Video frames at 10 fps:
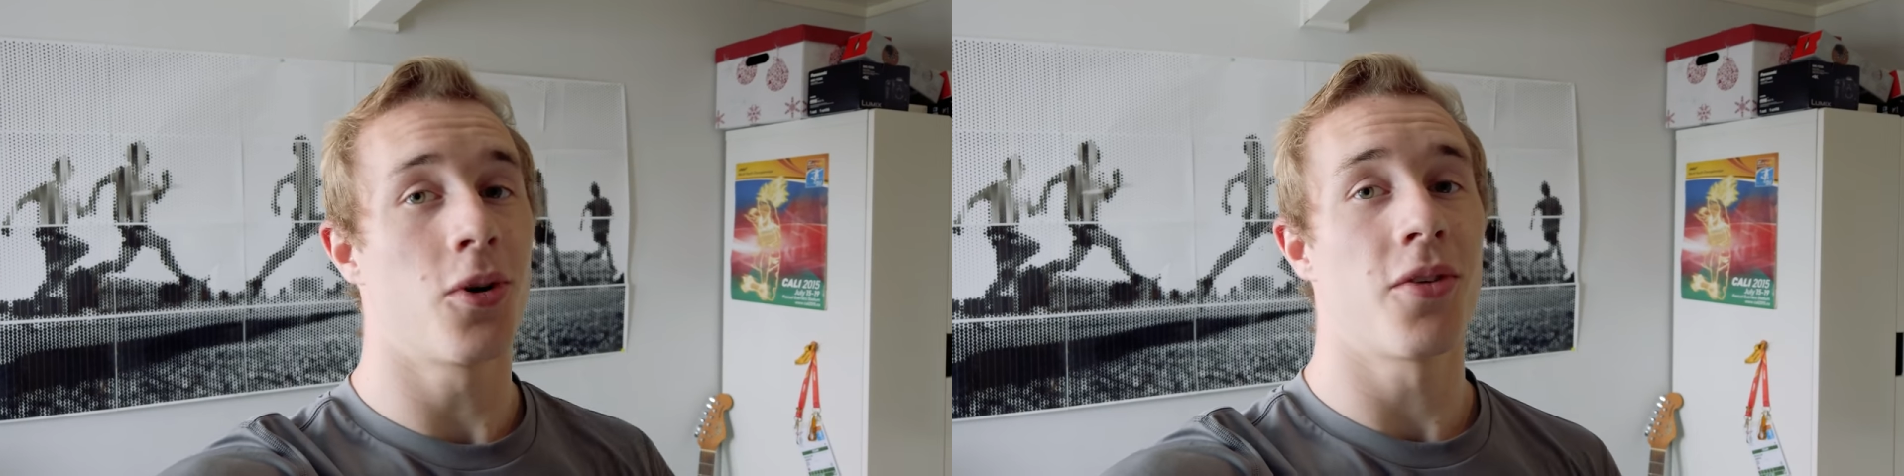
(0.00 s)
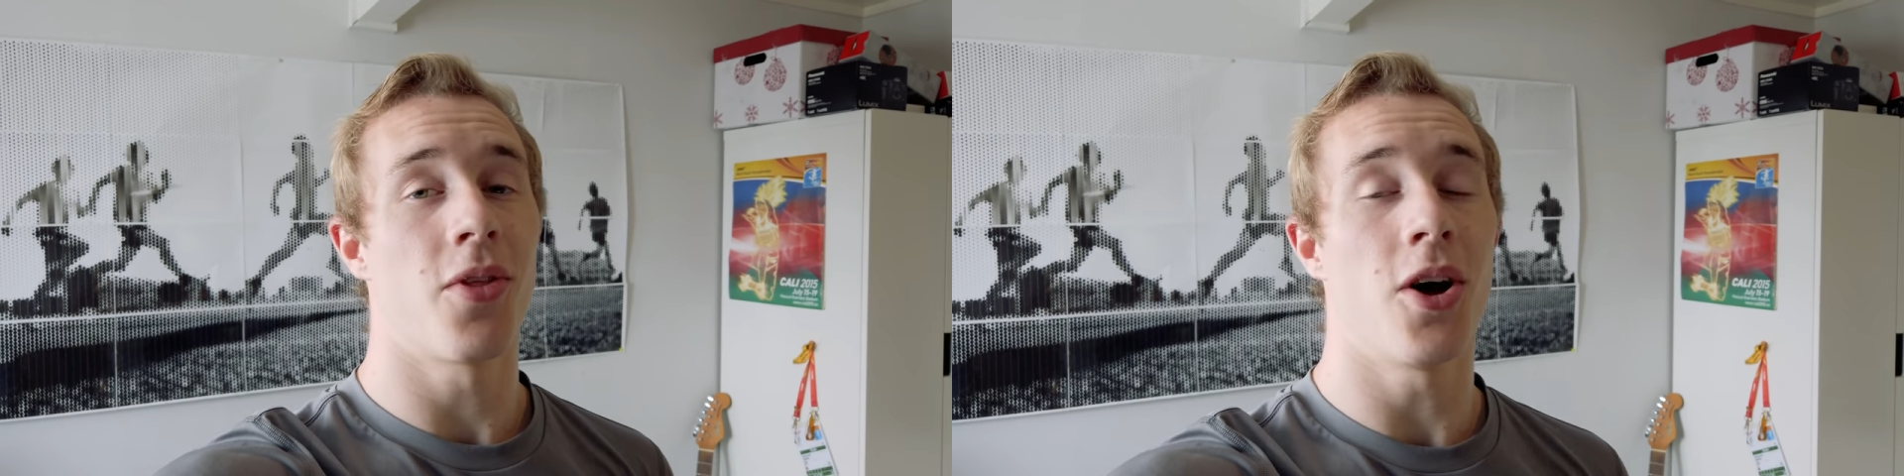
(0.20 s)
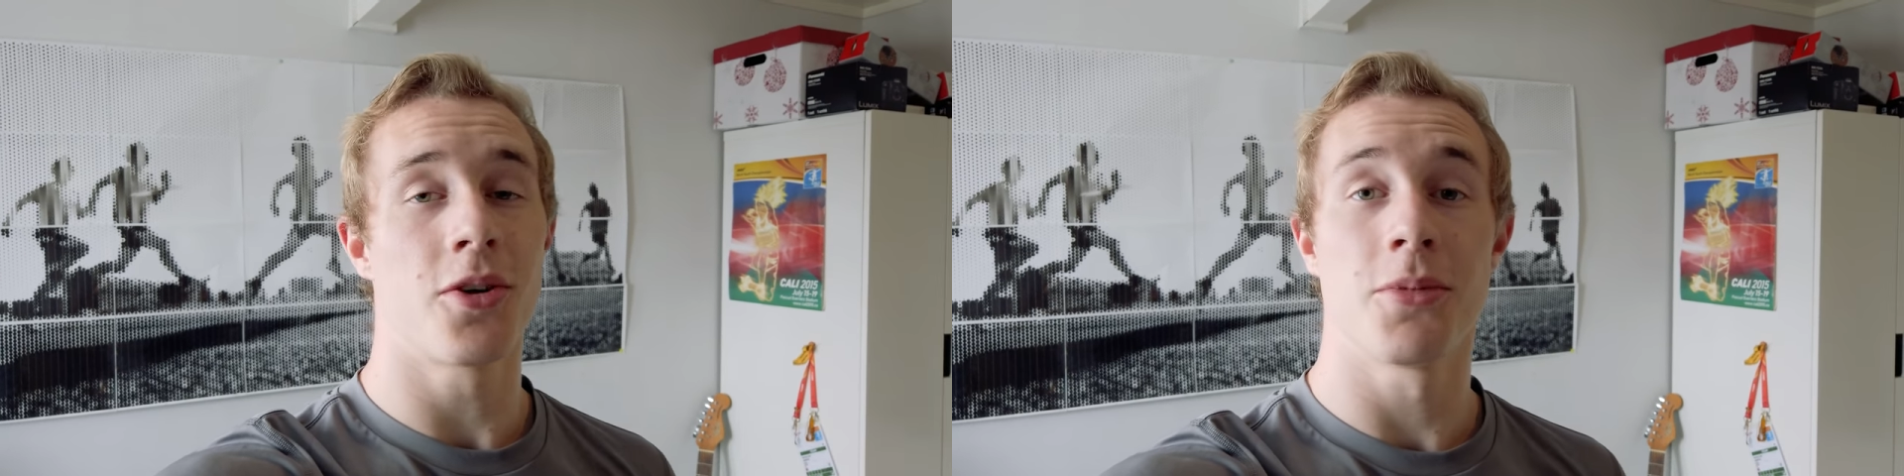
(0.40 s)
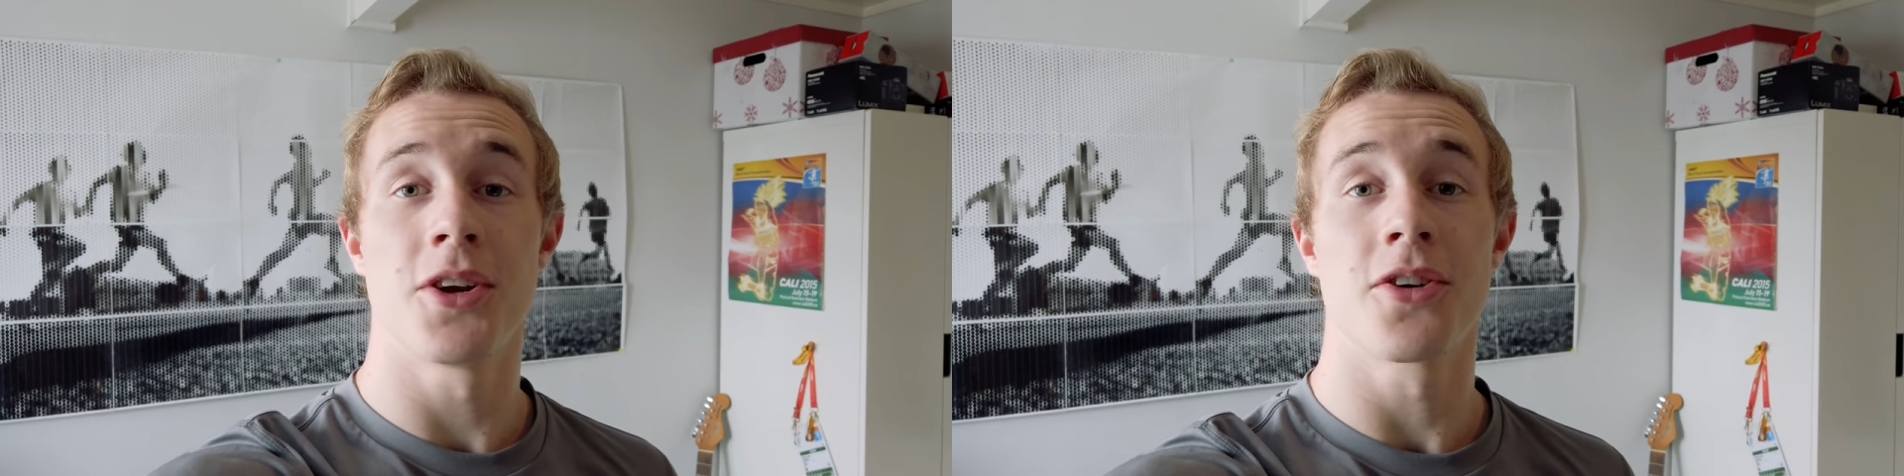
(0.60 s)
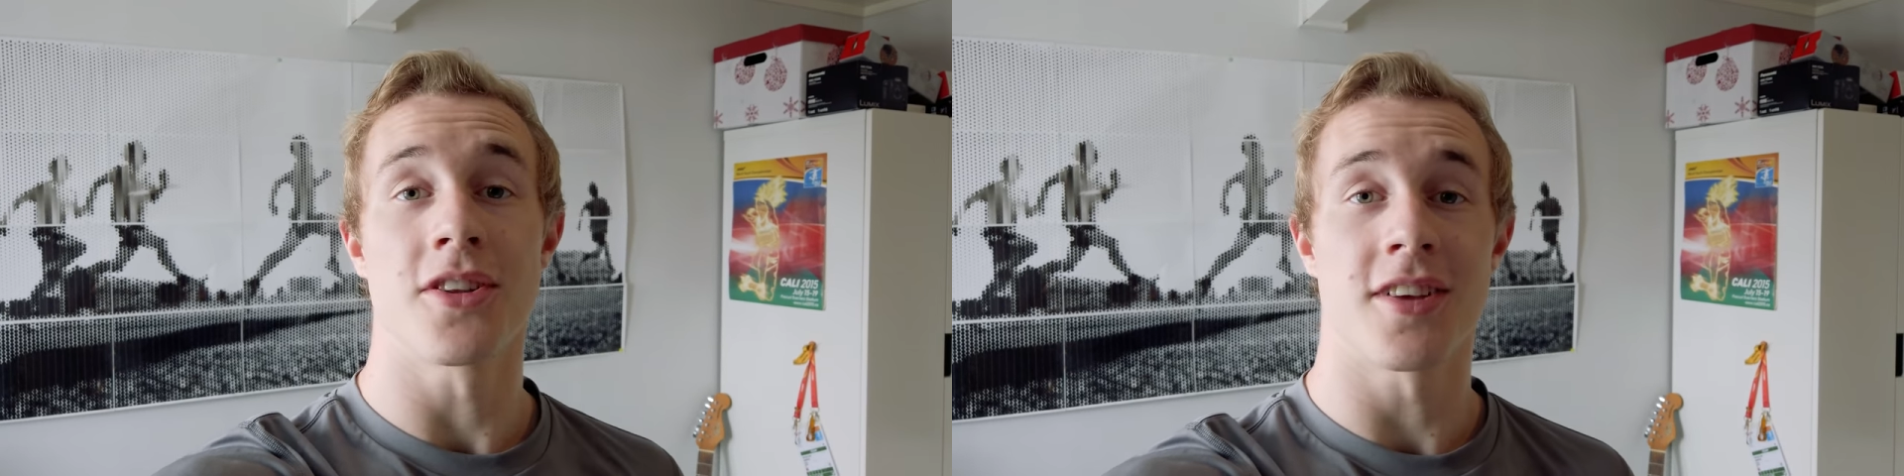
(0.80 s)
one of the 100
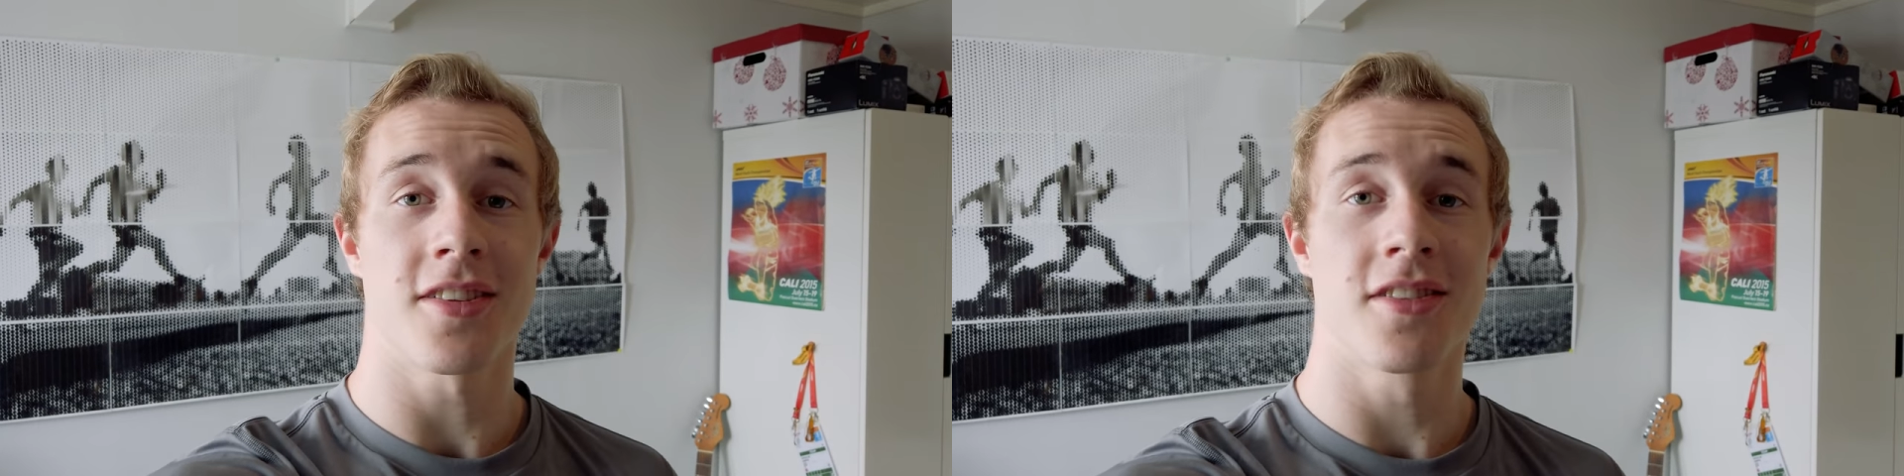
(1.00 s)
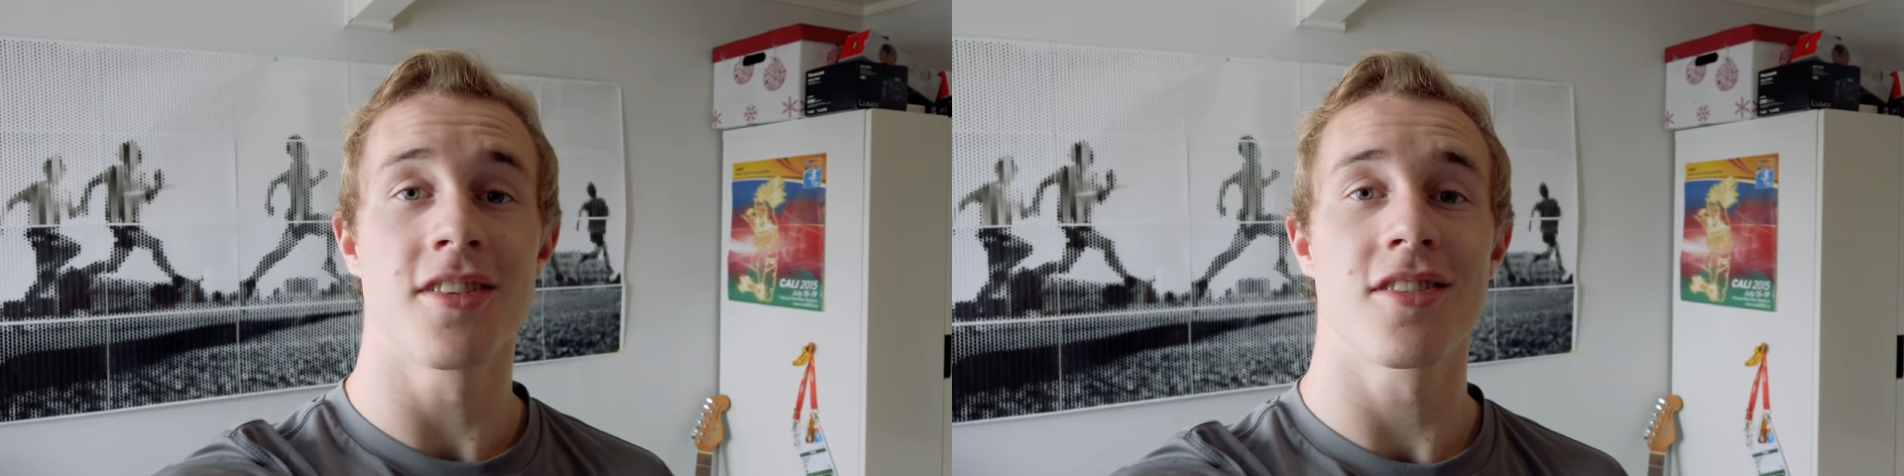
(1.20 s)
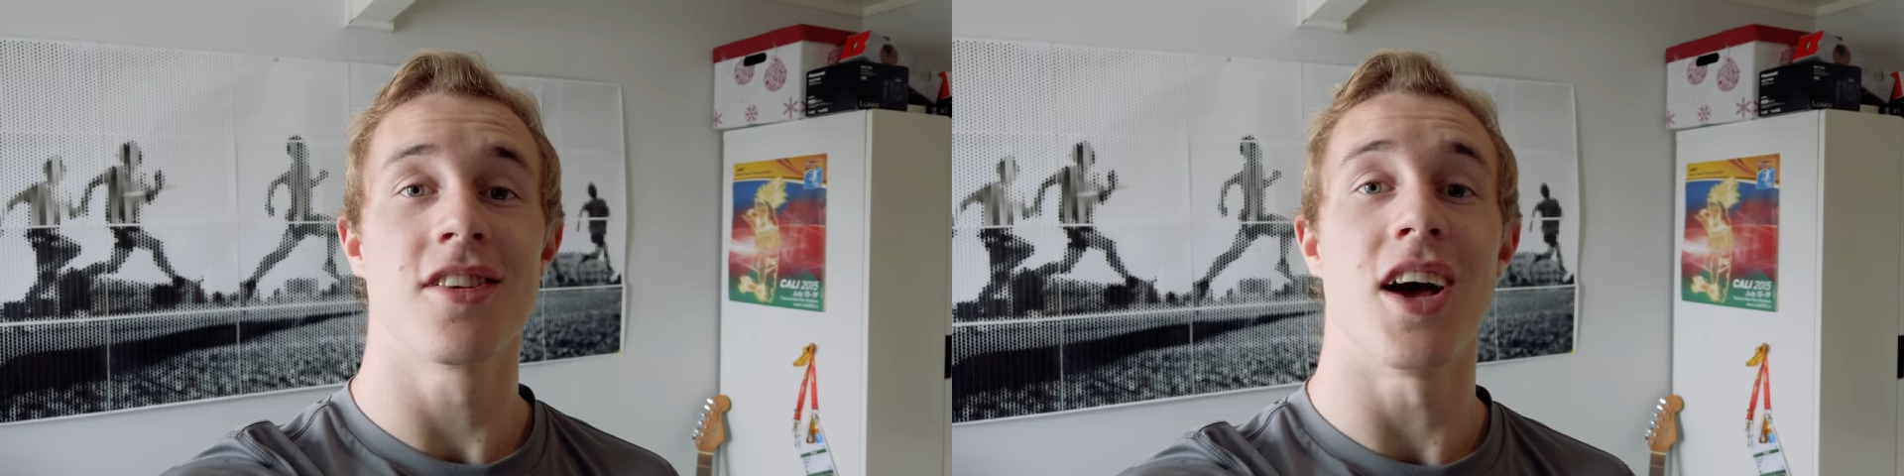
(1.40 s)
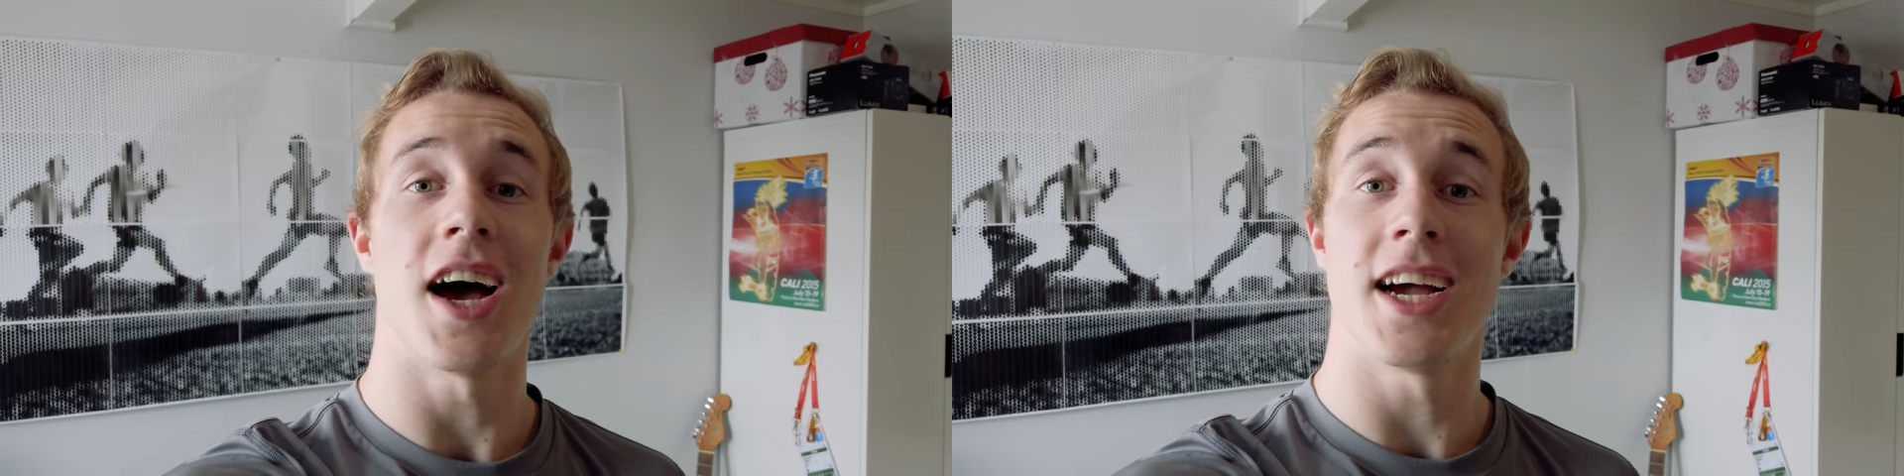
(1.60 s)
meter contestants.